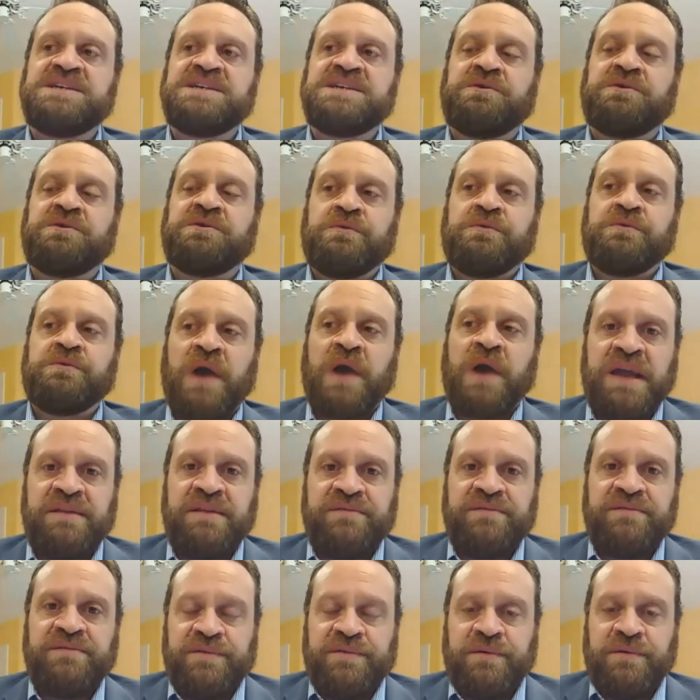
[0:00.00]
a
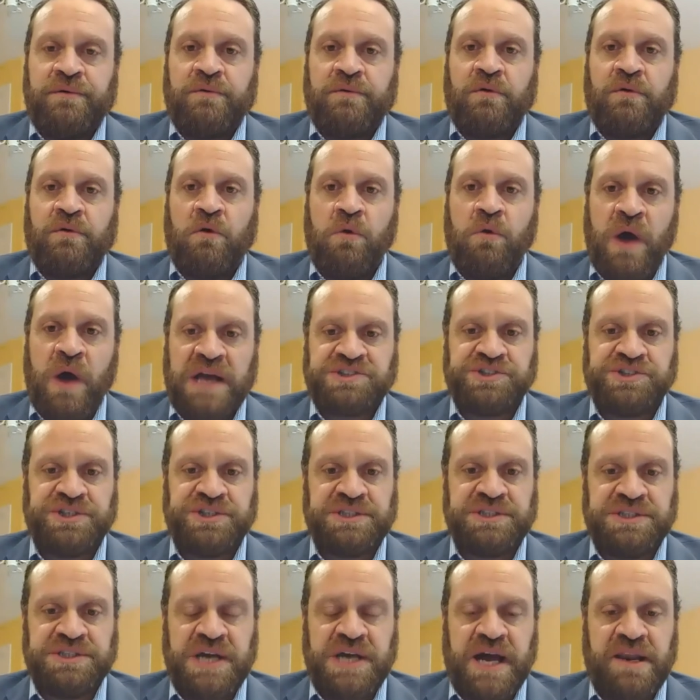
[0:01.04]
great
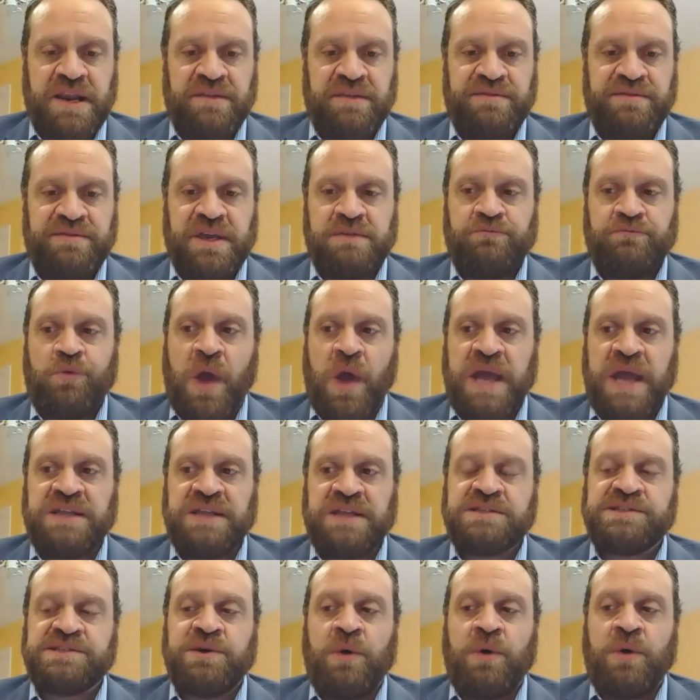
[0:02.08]
question, Jonathan,
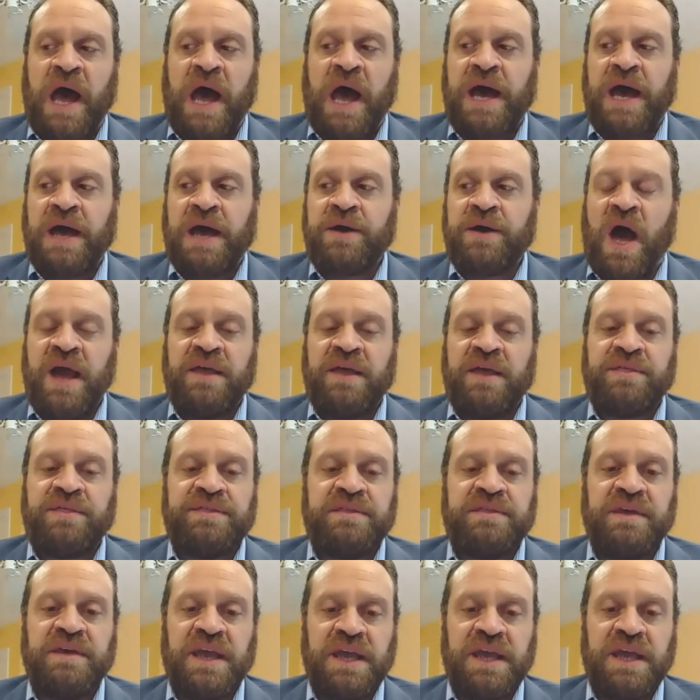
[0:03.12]
right? So I
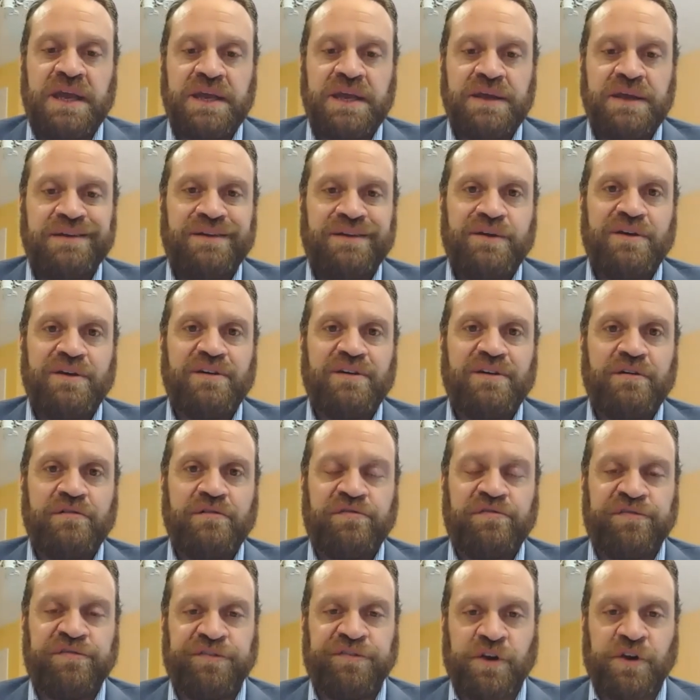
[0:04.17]
think
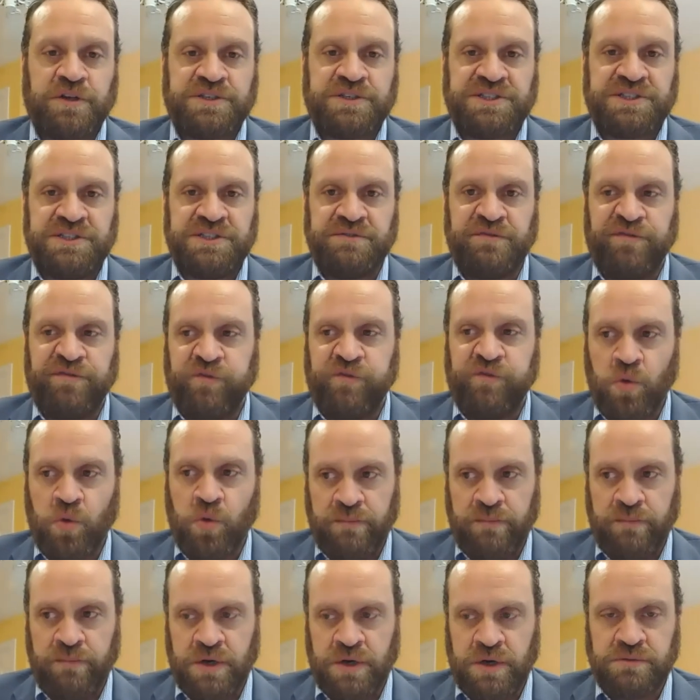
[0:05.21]
first and
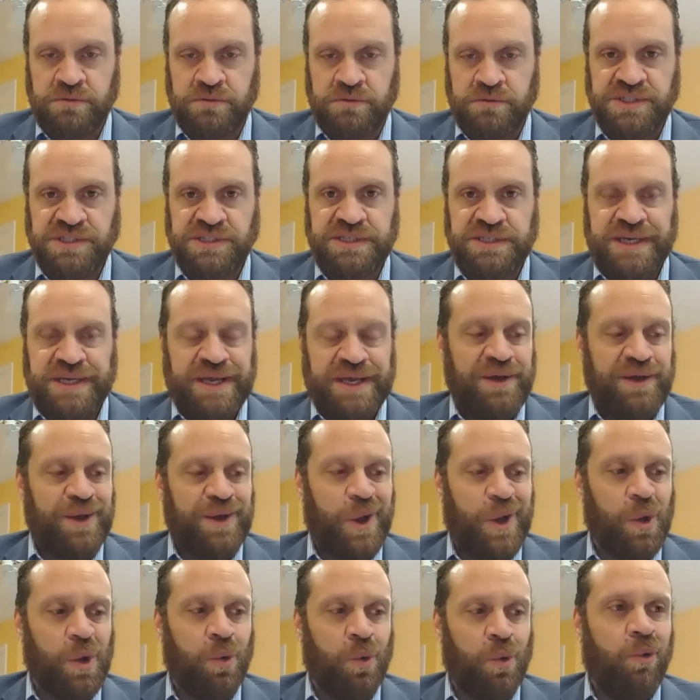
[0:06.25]
foremost,
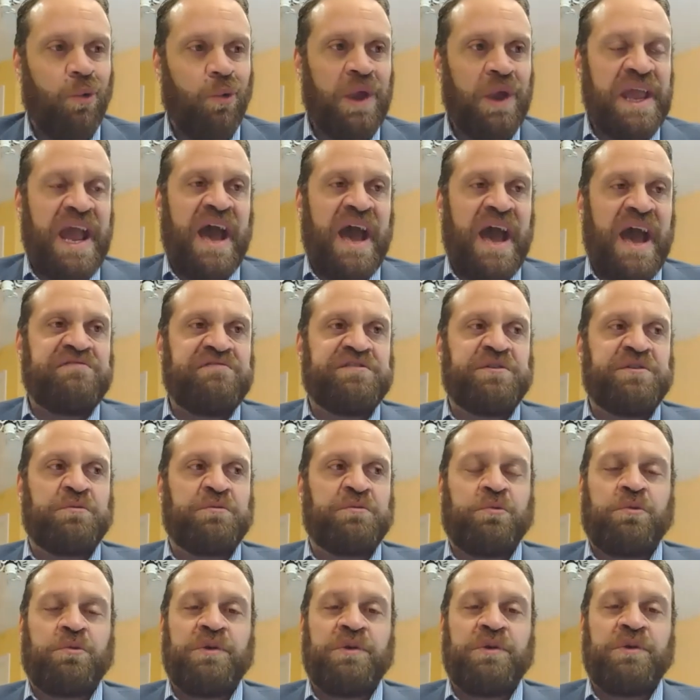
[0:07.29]
we have to
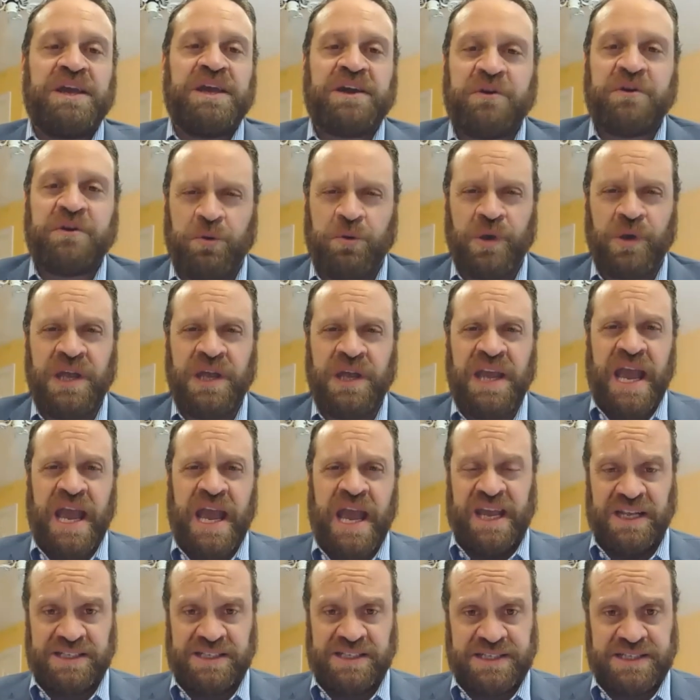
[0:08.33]

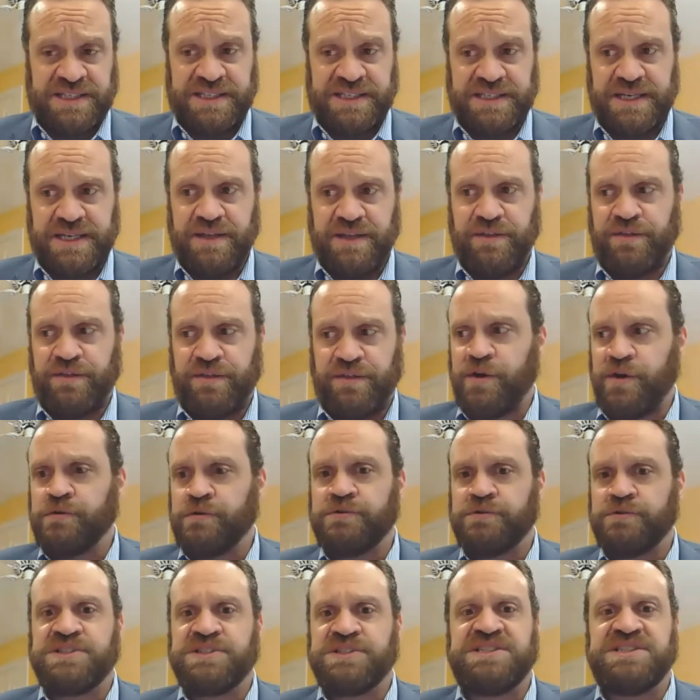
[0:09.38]
recreate
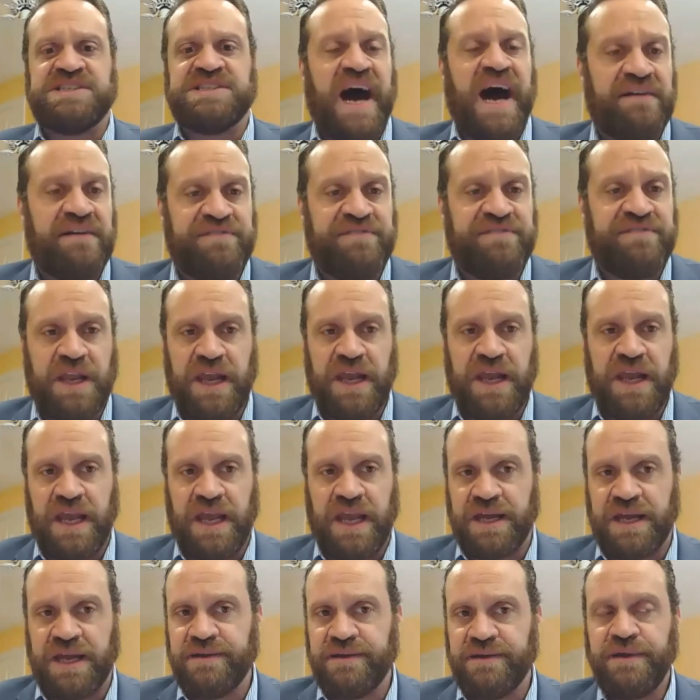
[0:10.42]
those
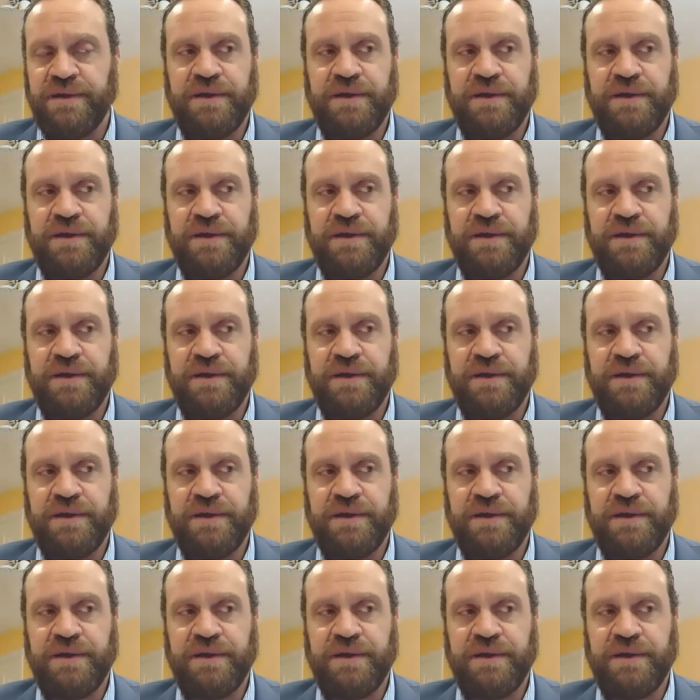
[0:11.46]
davening,